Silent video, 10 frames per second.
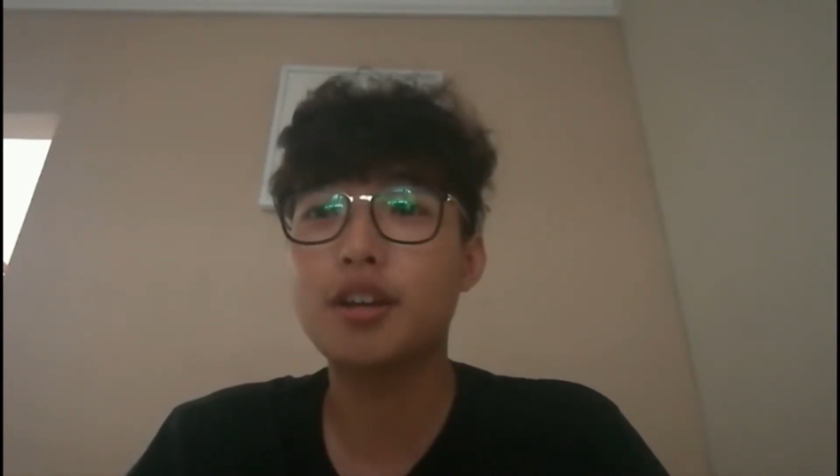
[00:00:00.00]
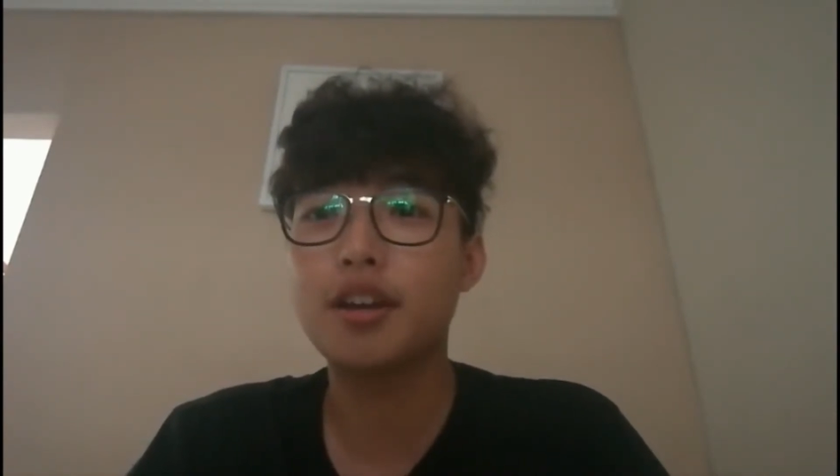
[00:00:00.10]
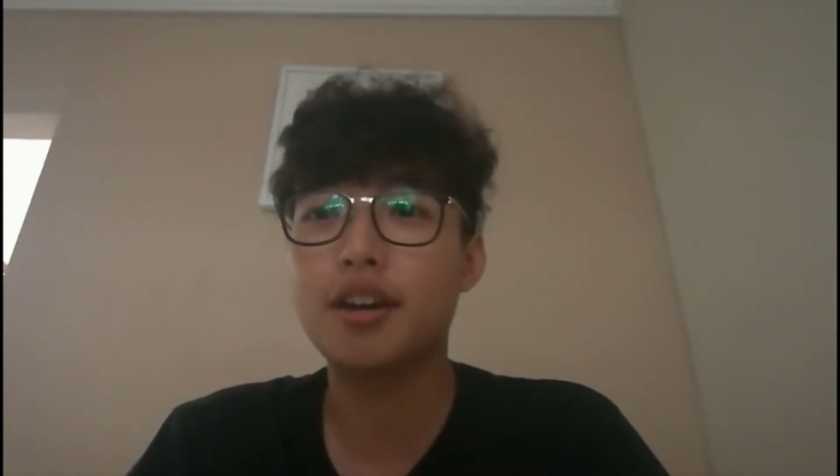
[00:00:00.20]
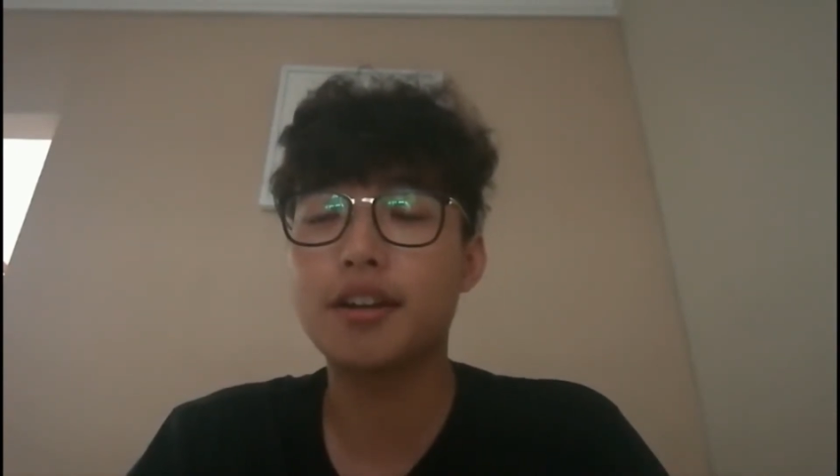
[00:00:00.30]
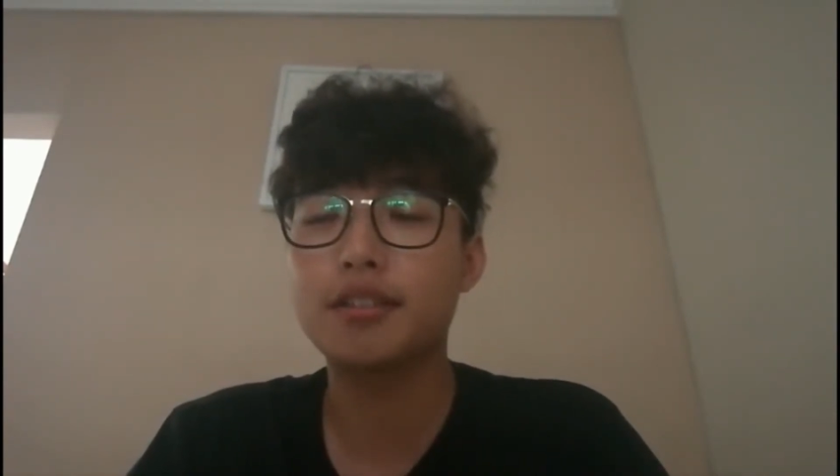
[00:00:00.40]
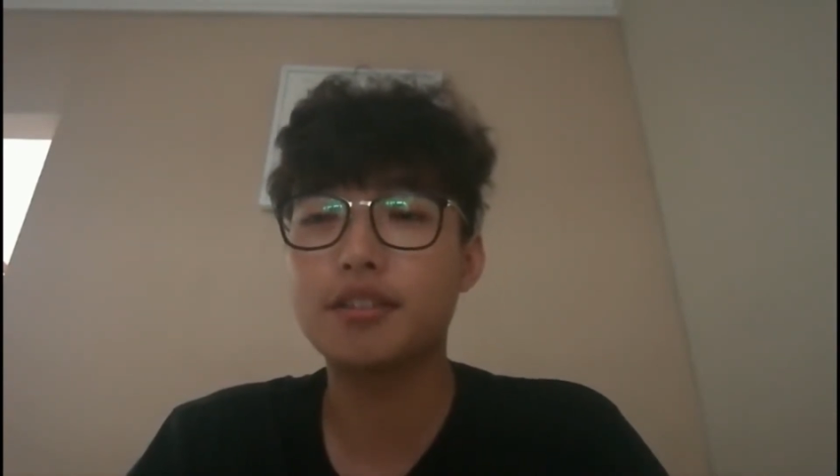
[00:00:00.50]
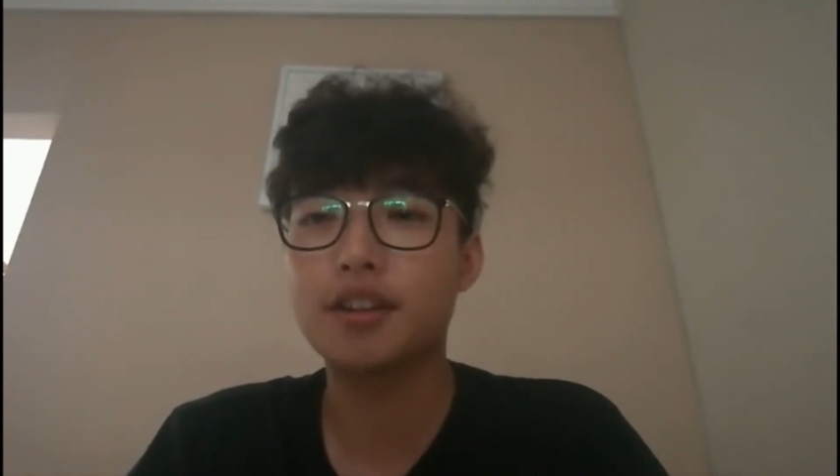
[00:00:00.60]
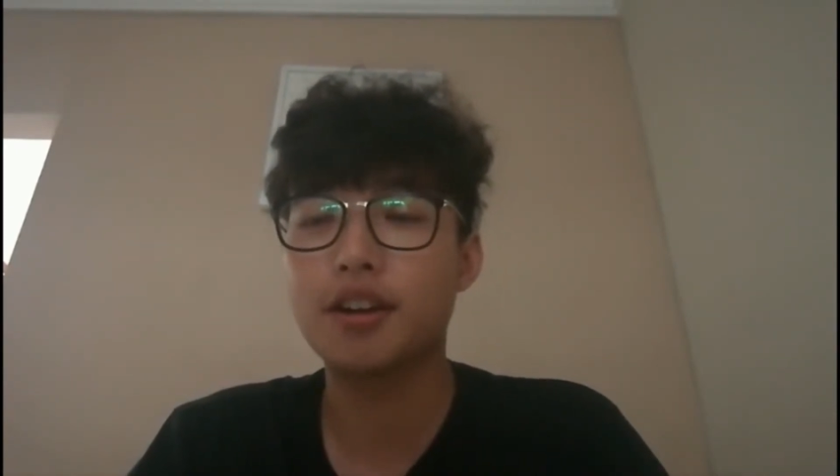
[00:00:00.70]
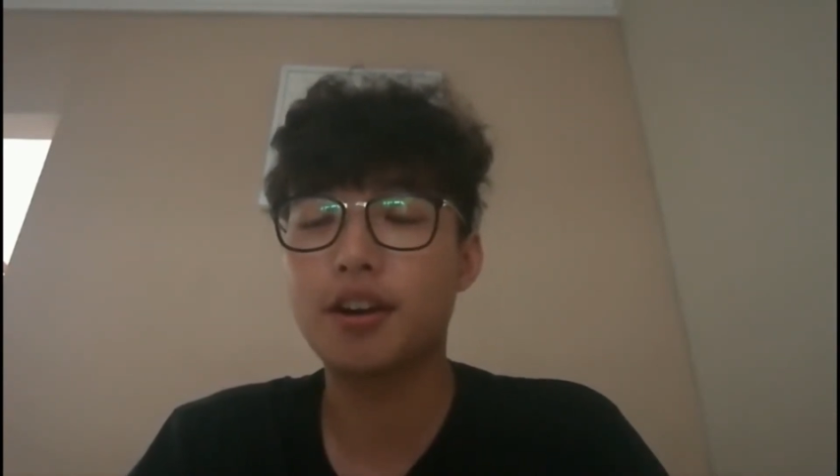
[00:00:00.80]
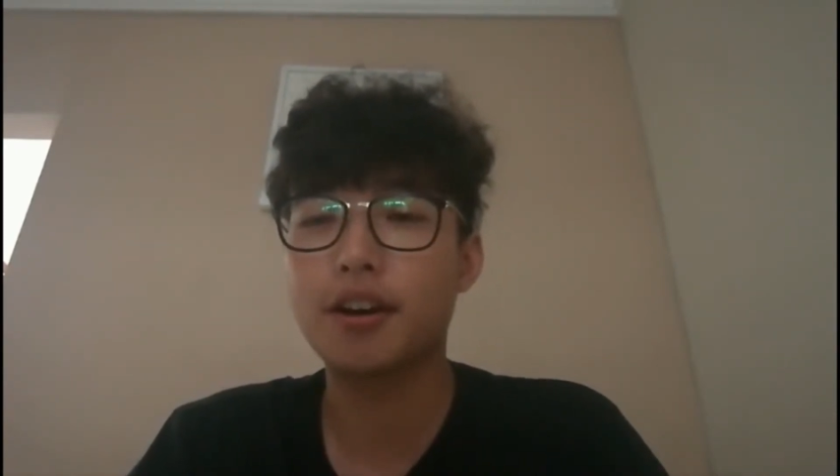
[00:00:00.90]
and
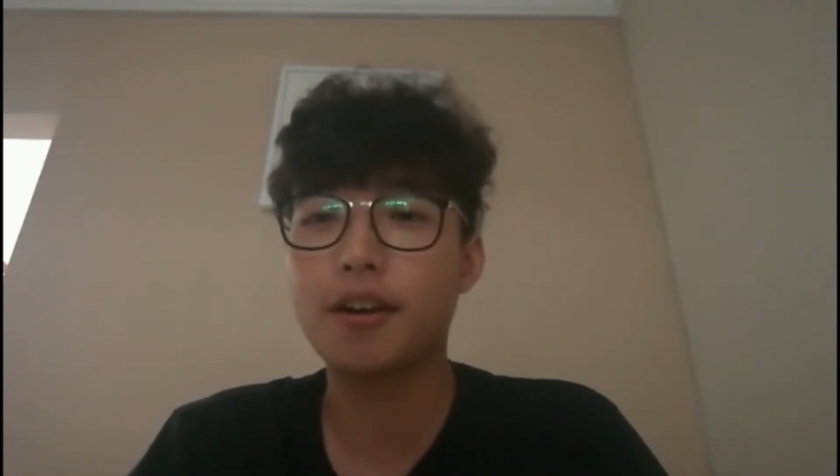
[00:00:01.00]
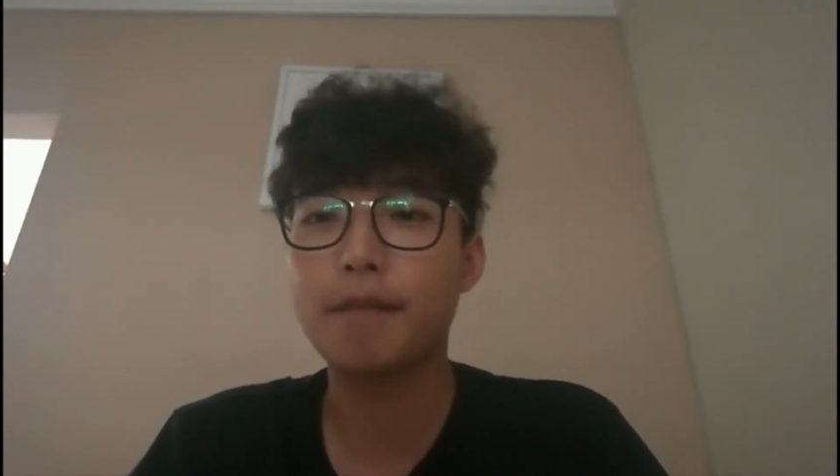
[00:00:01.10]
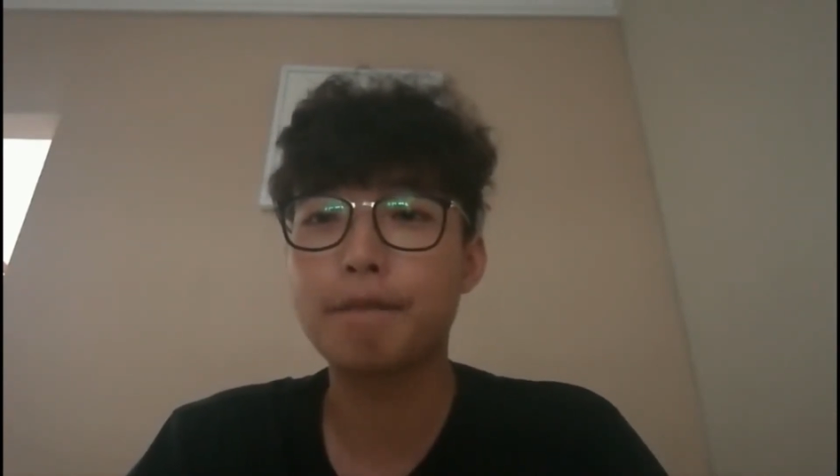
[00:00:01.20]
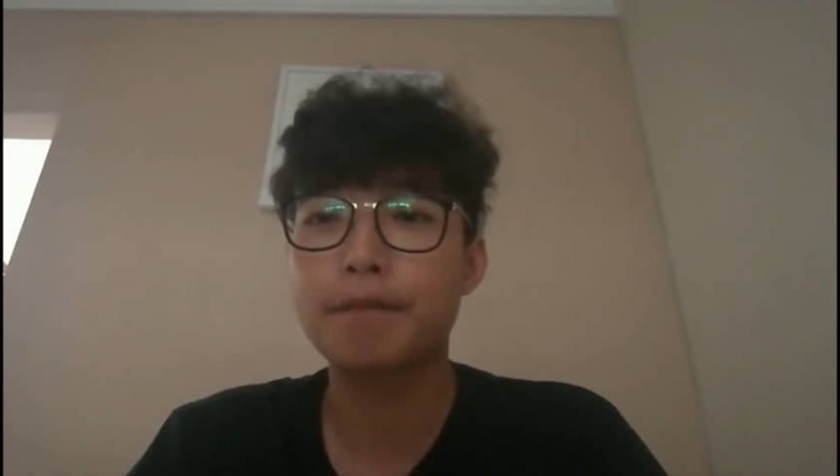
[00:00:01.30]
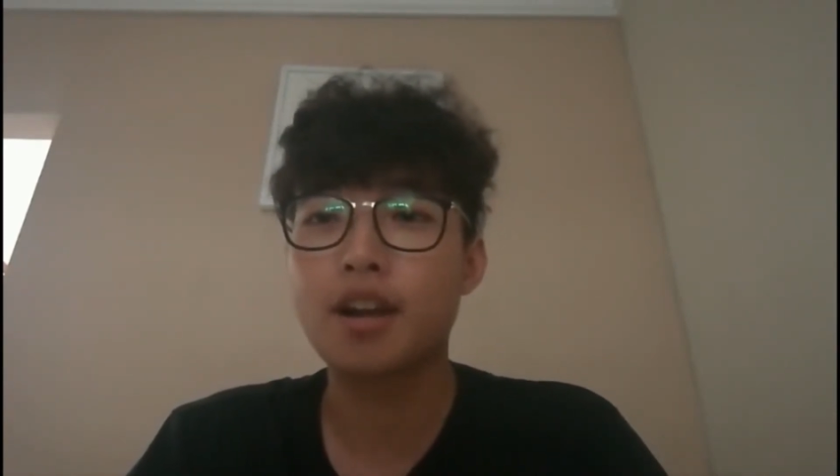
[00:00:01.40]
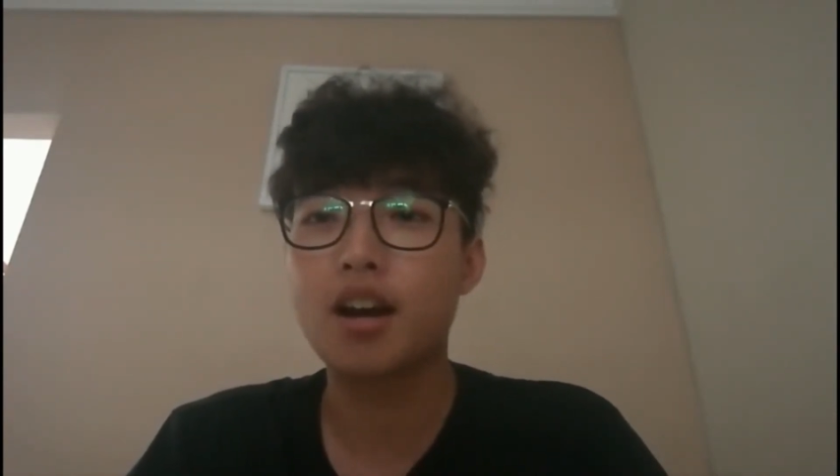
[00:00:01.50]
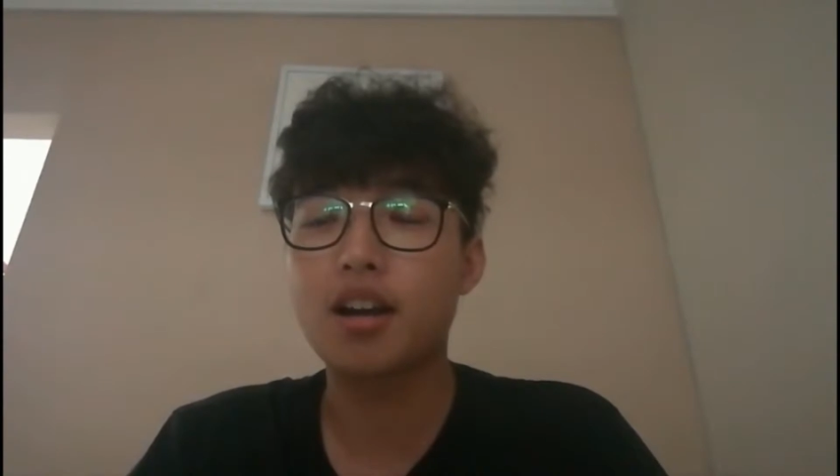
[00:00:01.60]
I